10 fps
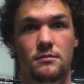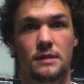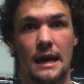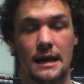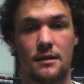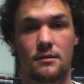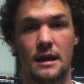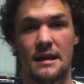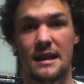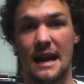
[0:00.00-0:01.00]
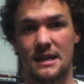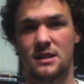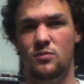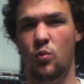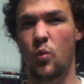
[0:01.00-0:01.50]
like, in the
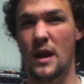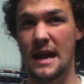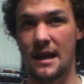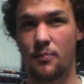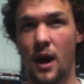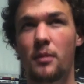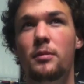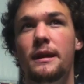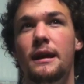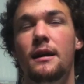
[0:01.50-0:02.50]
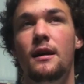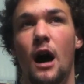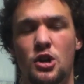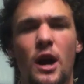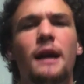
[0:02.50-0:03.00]
next week. Probably,
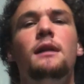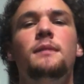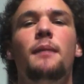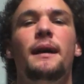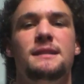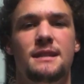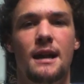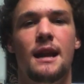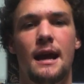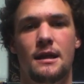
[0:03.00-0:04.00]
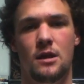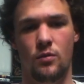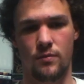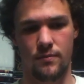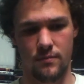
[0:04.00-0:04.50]
I'll try and get them done by Sunday,
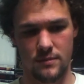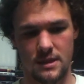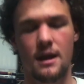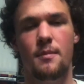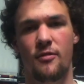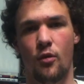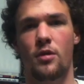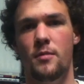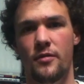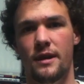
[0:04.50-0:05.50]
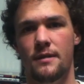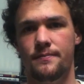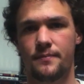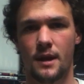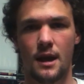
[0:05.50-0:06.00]
the Sunday before the movie
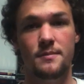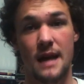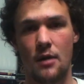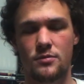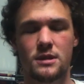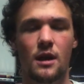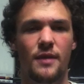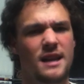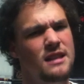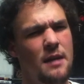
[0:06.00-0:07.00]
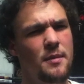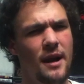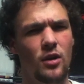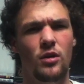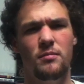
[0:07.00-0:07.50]
comes out. So that'll be
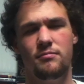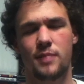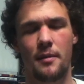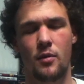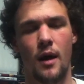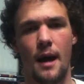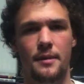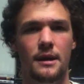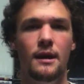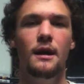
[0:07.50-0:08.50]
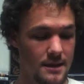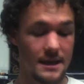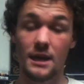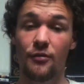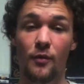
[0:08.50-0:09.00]
my goal. Probably won't happen.
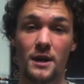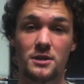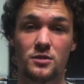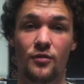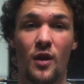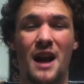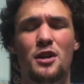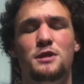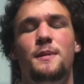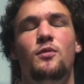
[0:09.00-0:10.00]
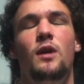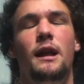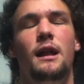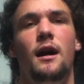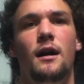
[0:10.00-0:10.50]
Thank you for watching this review. I know it's been
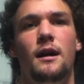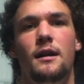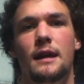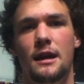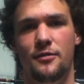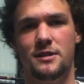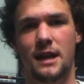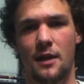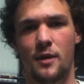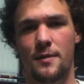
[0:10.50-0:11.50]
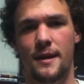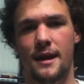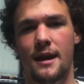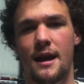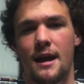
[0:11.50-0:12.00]
really long. Thank you for sticking with
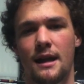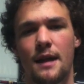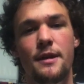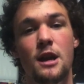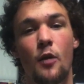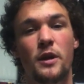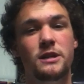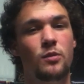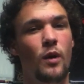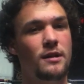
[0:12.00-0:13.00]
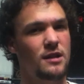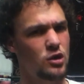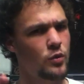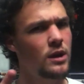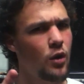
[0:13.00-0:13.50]
me. Let me know which one of the
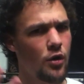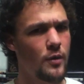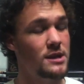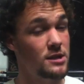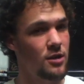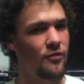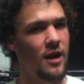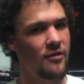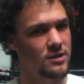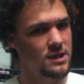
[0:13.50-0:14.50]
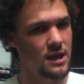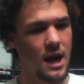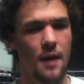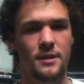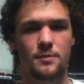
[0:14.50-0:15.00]
3 Lord of the Rings is your favorites in the
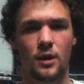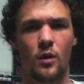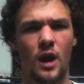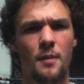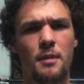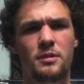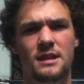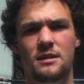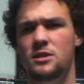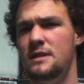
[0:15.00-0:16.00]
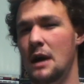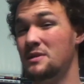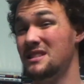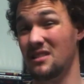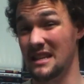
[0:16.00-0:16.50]
comments below. A lot of people say the Two
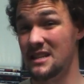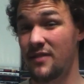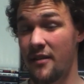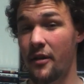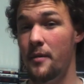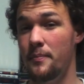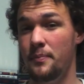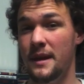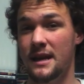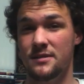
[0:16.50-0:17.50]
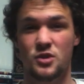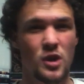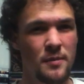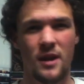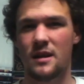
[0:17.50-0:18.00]
Towers is their least favorite because of
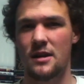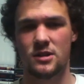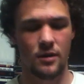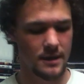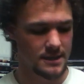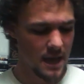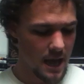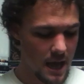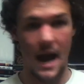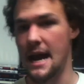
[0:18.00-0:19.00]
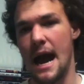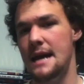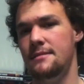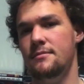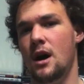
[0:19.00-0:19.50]
Treebeard and how slow it is.
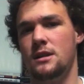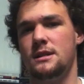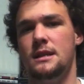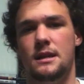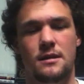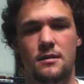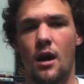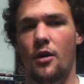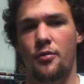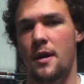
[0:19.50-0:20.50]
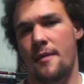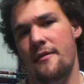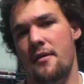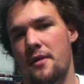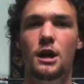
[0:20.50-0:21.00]
I honestly, all 3 are my
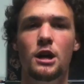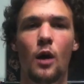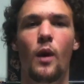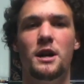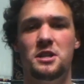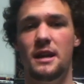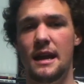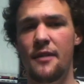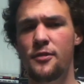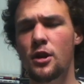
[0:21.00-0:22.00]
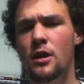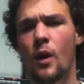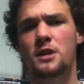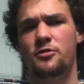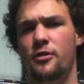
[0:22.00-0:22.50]
favorite. Go watch it. If you're going
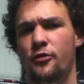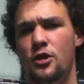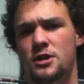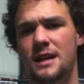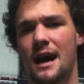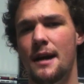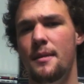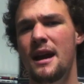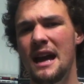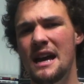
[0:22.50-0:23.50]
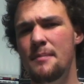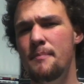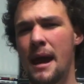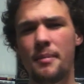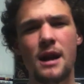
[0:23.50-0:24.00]
to watch it for the first time,
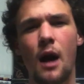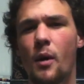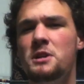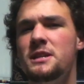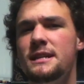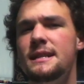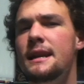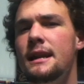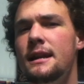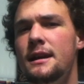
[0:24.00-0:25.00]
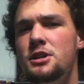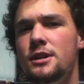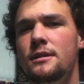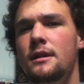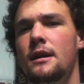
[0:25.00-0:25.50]
maybe not watch the extended
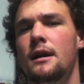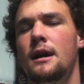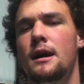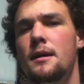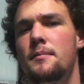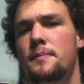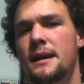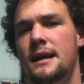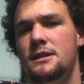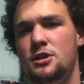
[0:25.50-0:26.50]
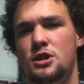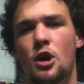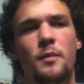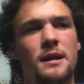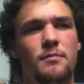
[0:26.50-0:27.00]
edition, because there's
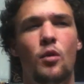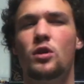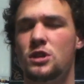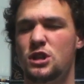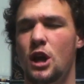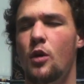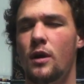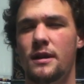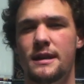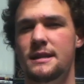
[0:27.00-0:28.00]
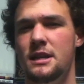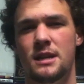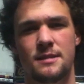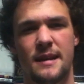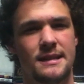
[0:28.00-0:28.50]
so many more slower things that it
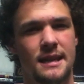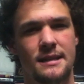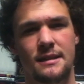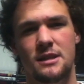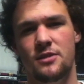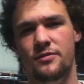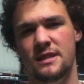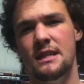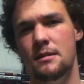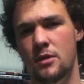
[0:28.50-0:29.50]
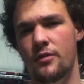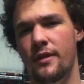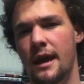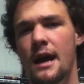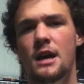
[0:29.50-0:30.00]
doesn't make sense unless you've seen the movie.